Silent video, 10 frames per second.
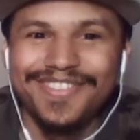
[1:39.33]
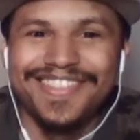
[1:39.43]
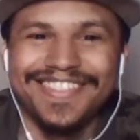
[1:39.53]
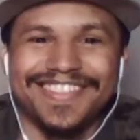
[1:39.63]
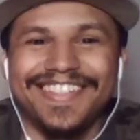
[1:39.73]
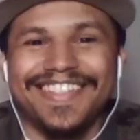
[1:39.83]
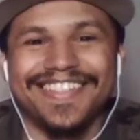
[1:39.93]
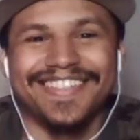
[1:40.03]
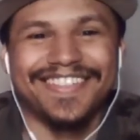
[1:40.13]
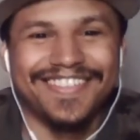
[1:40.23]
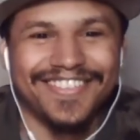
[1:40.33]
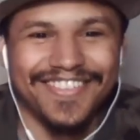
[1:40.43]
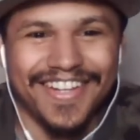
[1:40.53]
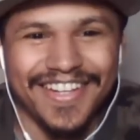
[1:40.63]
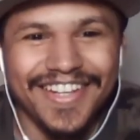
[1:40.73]

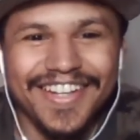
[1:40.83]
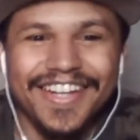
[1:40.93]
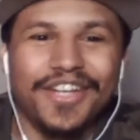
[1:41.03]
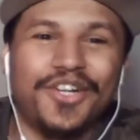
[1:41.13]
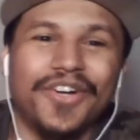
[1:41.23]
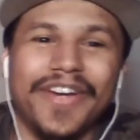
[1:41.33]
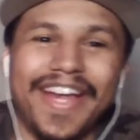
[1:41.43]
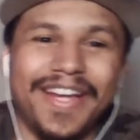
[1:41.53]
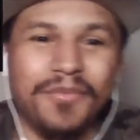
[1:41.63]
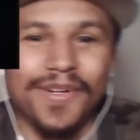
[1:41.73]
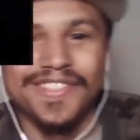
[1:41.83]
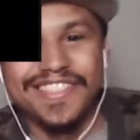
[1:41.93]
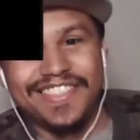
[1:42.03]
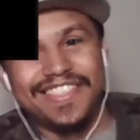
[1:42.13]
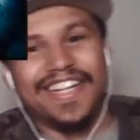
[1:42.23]
this creating words
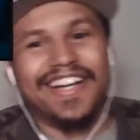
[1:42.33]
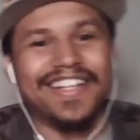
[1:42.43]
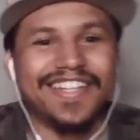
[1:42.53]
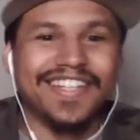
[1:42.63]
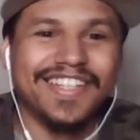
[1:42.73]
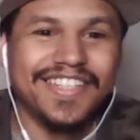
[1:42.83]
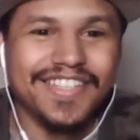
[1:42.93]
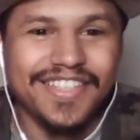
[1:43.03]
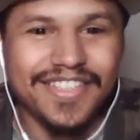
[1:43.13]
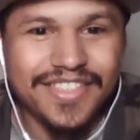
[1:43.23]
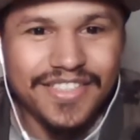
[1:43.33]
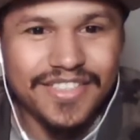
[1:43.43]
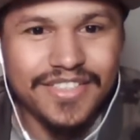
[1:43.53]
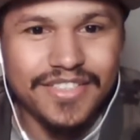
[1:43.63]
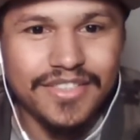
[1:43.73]
and shit out here.
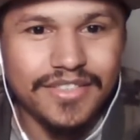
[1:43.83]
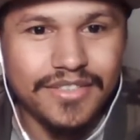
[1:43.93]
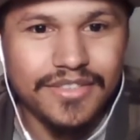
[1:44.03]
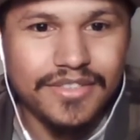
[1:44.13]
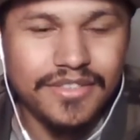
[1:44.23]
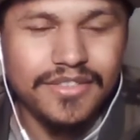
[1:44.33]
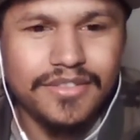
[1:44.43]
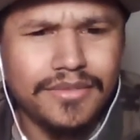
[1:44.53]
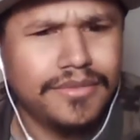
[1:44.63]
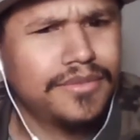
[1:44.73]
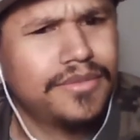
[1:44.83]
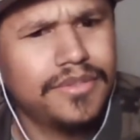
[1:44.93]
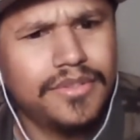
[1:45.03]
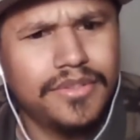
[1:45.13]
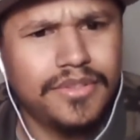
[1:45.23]
What? The
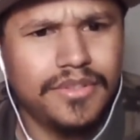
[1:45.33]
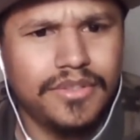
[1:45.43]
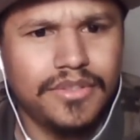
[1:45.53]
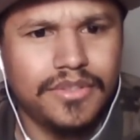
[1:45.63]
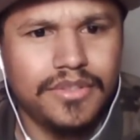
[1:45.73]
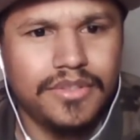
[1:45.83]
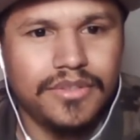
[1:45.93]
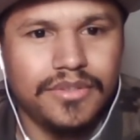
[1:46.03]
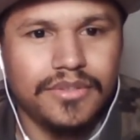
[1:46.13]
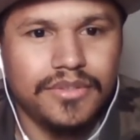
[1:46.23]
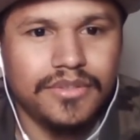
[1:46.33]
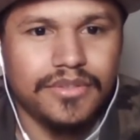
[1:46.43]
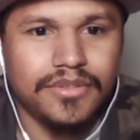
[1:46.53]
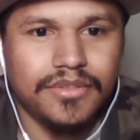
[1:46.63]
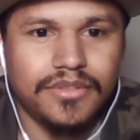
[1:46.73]
kid? Move or
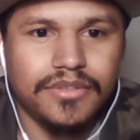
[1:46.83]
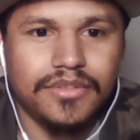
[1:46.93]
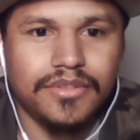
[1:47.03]
die.